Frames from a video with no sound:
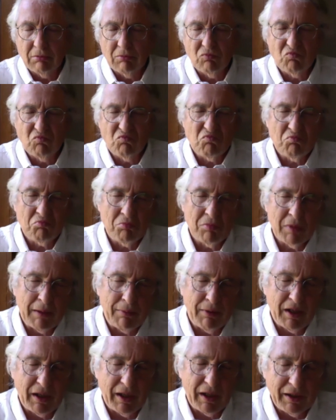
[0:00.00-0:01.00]

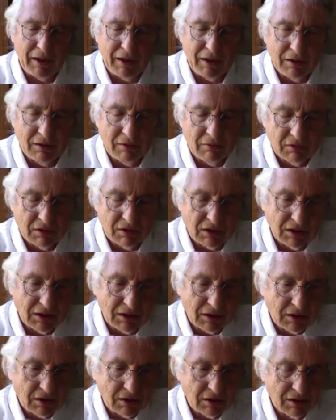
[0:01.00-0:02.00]
maybe
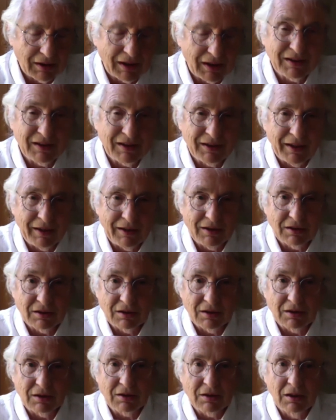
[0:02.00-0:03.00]
86,
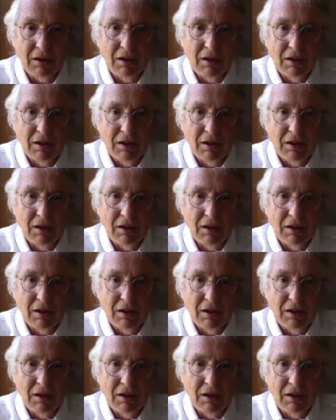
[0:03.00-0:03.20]
1986.